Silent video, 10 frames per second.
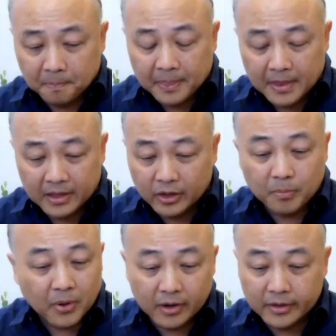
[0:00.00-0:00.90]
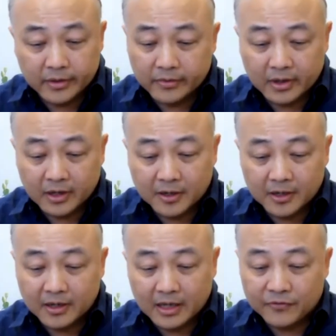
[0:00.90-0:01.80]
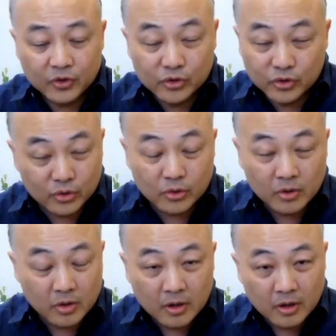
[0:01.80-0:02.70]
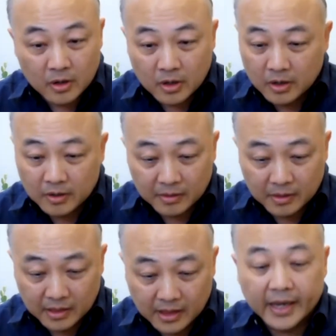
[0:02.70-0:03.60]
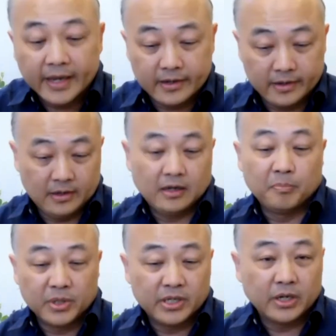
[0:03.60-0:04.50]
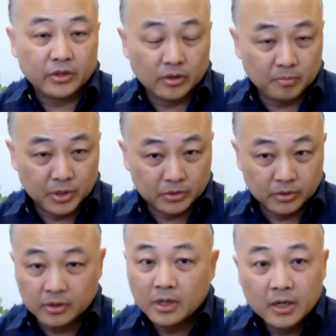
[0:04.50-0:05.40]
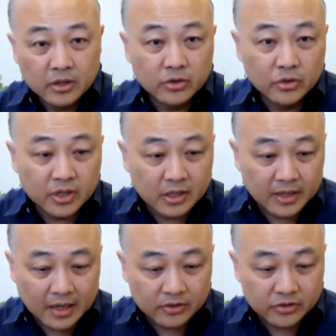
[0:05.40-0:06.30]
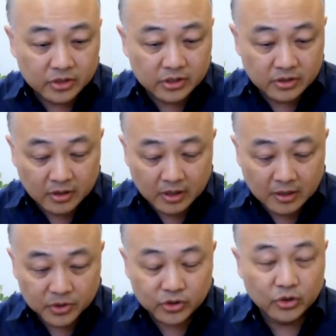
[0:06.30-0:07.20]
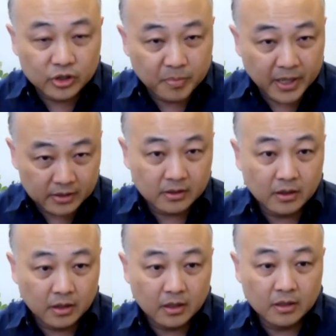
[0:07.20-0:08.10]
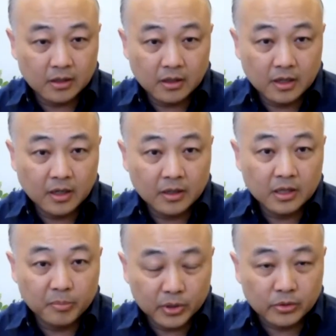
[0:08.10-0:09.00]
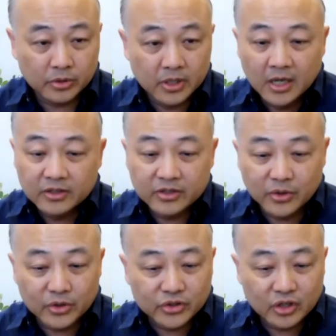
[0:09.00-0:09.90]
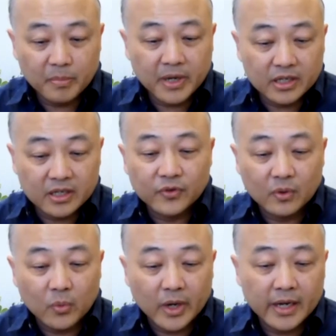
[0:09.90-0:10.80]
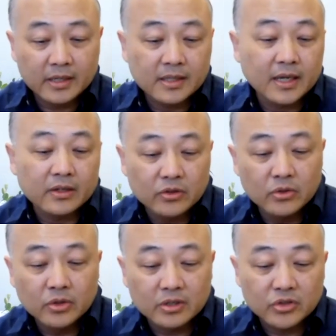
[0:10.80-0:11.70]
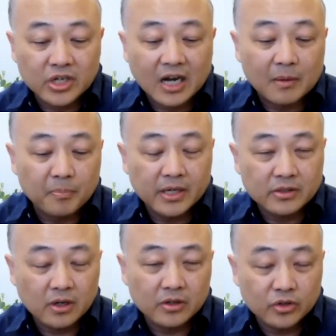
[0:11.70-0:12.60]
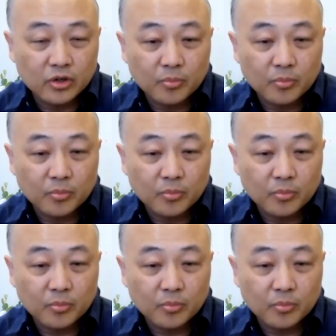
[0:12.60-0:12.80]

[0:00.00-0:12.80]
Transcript: The other part is if you do like a particular builder, you can now just search based on the builder. So there's so many different ways that you can shop based on your